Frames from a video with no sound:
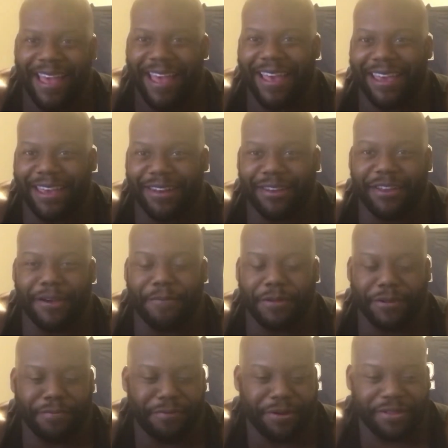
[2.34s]
I got a
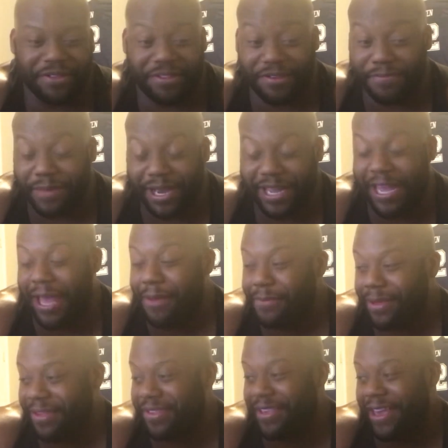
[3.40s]
couple of brothers in my
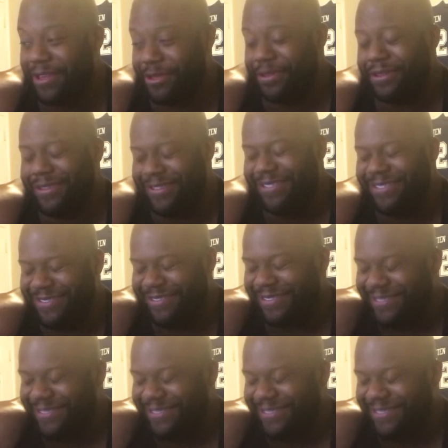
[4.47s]
comment section